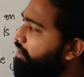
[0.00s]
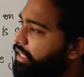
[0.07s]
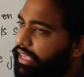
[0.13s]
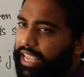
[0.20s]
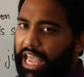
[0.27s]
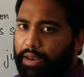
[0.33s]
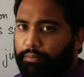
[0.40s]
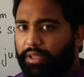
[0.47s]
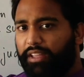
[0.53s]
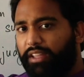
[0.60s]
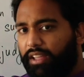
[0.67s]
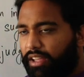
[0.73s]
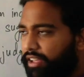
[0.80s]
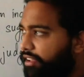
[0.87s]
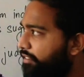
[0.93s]
They can
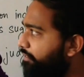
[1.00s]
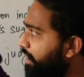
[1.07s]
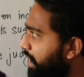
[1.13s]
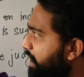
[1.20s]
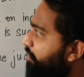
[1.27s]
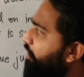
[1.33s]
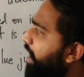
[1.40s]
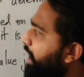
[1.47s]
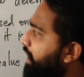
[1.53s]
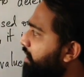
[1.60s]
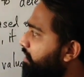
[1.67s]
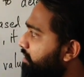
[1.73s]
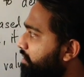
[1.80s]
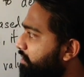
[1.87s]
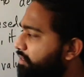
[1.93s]
be
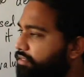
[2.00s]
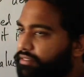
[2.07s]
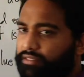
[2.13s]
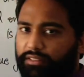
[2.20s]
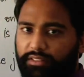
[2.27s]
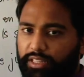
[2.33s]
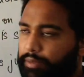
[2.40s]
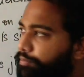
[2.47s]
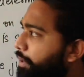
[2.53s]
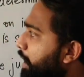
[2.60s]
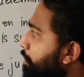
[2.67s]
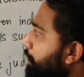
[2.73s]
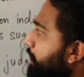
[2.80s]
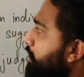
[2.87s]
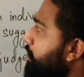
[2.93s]
verified. The
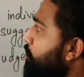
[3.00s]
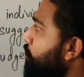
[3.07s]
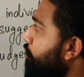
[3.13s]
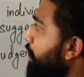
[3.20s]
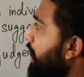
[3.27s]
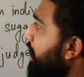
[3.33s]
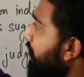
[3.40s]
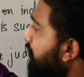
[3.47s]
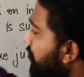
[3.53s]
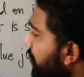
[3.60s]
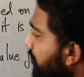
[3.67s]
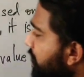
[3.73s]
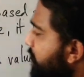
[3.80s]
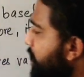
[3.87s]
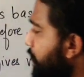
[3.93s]
purpose is to make a
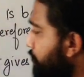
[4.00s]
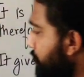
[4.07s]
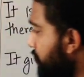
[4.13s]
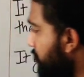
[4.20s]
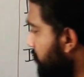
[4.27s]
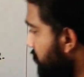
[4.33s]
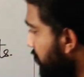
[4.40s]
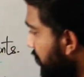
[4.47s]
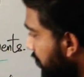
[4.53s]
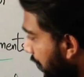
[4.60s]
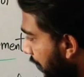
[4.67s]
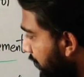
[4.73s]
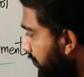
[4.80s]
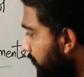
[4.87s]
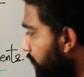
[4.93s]
real description. This is the
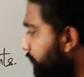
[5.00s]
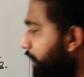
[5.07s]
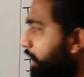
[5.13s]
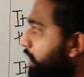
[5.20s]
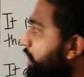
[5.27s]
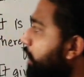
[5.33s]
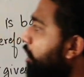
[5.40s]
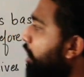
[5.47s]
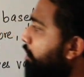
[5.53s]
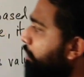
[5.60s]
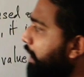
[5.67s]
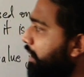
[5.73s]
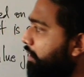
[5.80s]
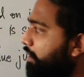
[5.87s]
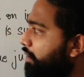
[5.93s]
reality of Indian
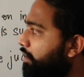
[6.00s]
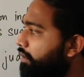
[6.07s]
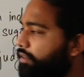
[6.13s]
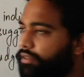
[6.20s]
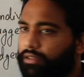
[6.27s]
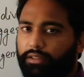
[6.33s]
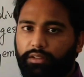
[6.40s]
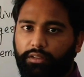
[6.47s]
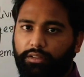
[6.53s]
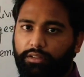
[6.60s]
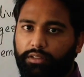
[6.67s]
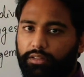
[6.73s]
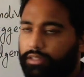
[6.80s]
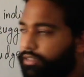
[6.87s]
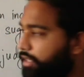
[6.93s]
economy.
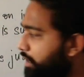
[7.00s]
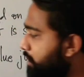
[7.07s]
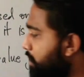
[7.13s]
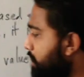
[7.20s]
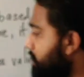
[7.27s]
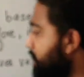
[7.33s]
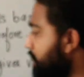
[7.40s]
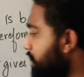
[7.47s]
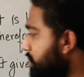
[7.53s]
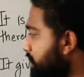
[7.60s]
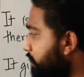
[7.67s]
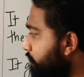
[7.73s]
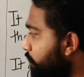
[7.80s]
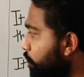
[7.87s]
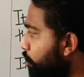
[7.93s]
Is this
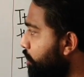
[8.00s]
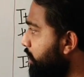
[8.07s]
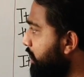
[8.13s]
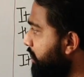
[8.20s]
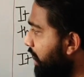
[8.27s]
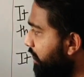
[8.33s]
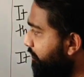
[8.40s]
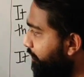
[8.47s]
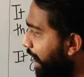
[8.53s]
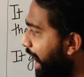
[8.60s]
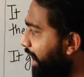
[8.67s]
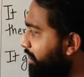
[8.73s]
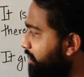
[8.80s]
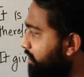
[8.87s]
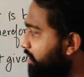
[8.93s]
suggestive? No, these are
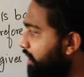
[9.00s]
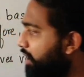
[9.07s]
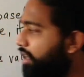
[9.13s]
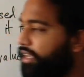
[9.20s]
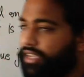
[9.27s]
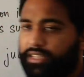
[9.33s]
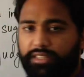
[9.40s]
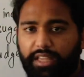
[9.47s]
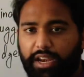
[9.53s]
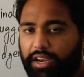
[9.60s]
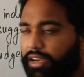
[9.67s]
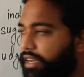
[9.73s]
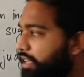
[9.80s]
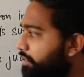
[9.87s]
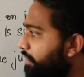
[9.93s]
facts. Is there
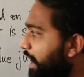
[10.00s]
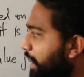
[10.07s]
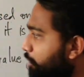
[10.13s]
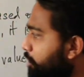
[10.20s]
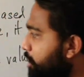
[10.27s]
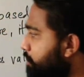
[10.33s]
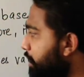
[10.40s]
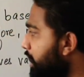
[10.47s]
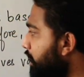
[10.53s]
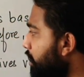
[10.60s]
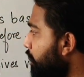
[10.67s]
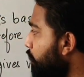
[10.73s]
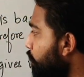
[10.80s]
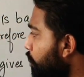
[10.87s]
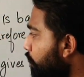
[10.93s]
any value
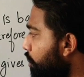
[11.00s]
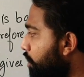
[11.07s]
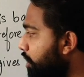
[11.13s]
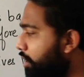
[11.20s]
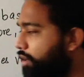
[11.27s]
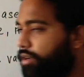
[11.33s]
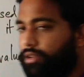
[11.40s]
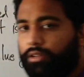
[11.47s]
judgment? No.